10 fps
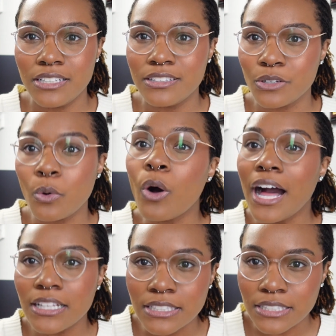in the
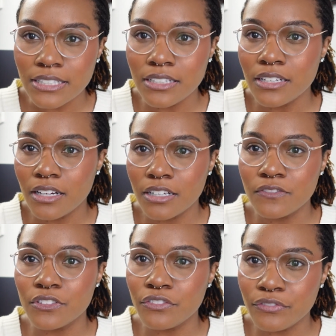quality
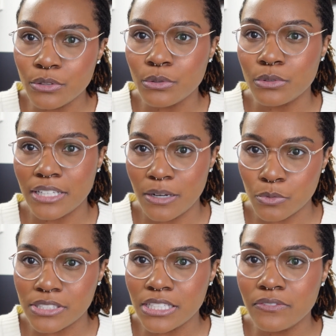of the food that I'm
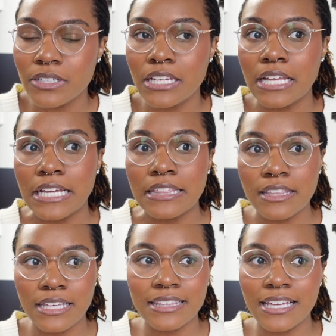receiving. And I
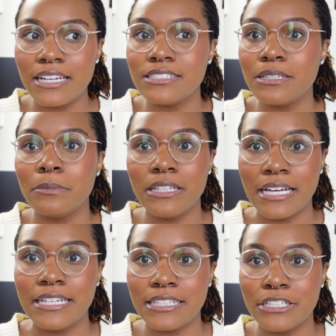think that assembly
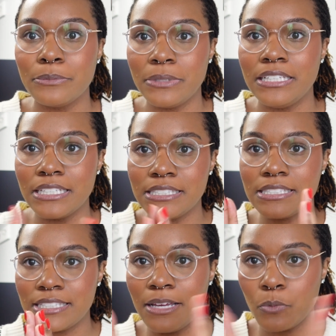line therapy is the
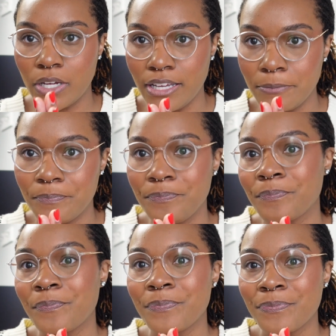same way.
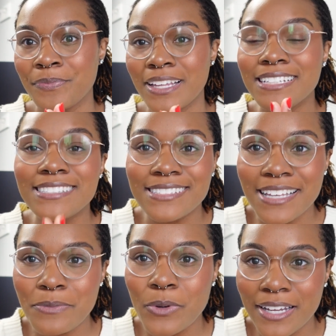It's the
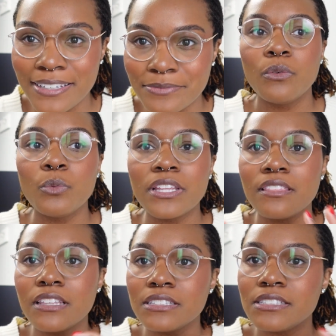same way. With
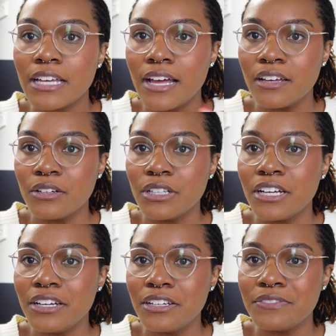this style
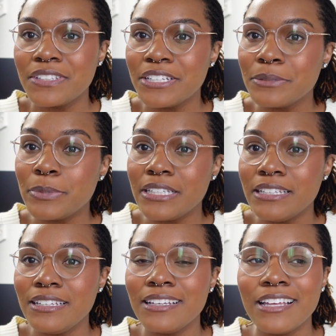of
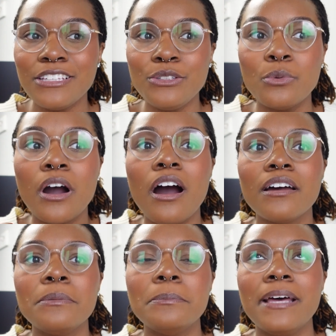therapy, you
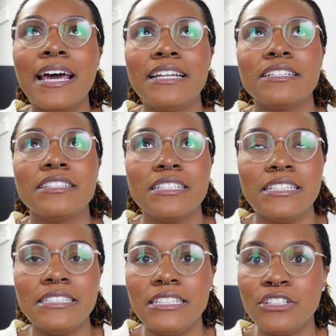
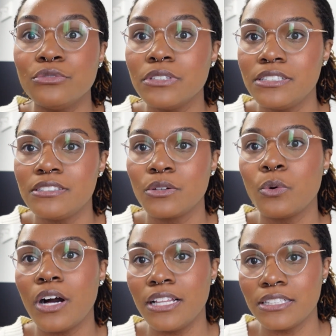automatically decrease the
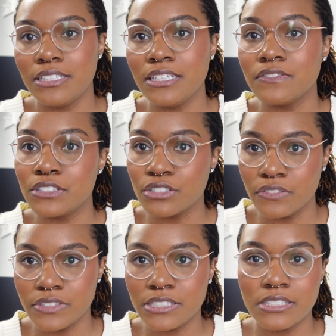quality of the
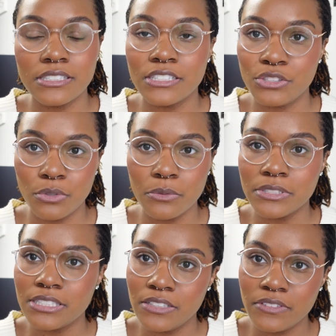services that you are
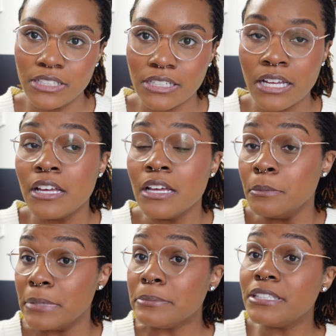receiving.
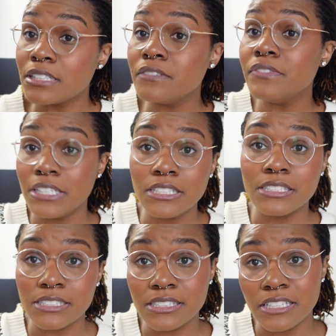Maybe the
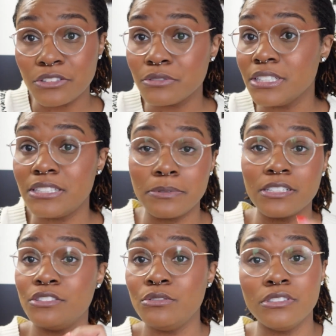convenience is increased
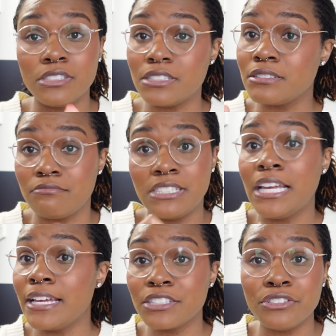because you can just
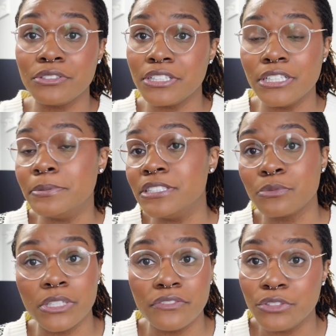text your therapist
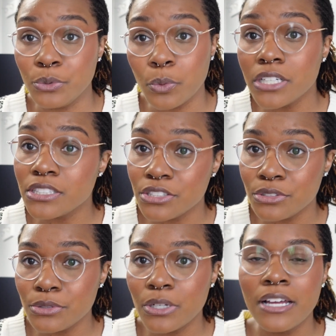whenever you want
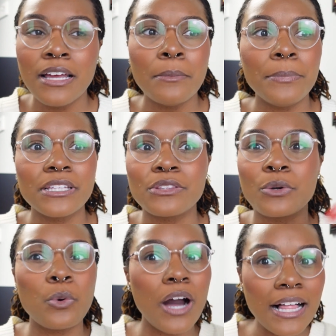to, but the
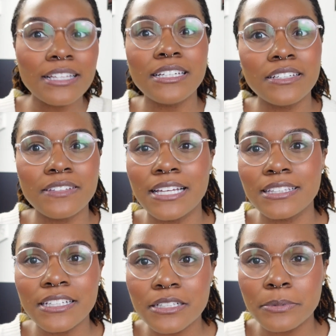quality of that
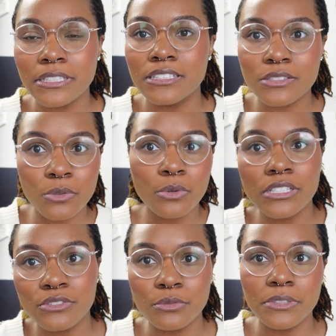therapy is going
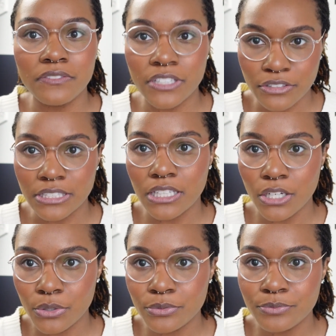to be very
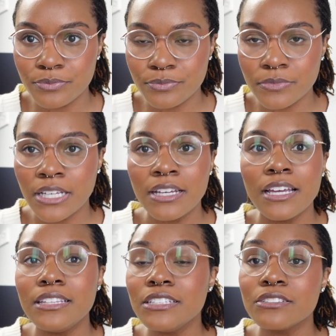low.
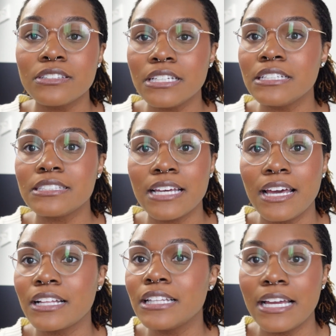And these are things
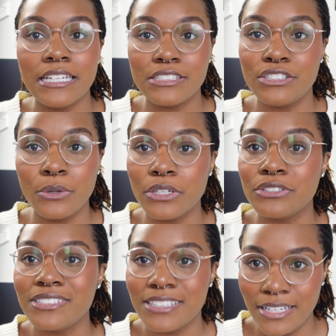that clients don't
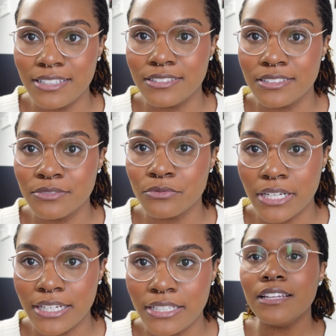understand,
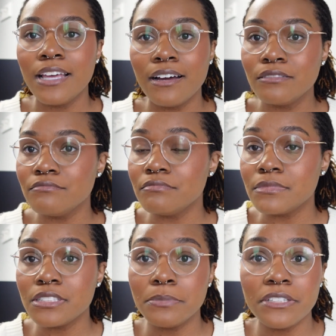right? Now,
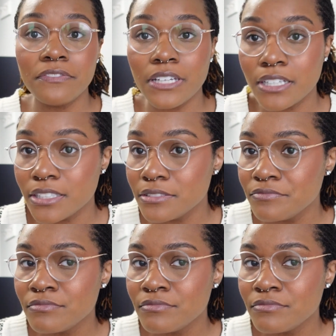to be fair,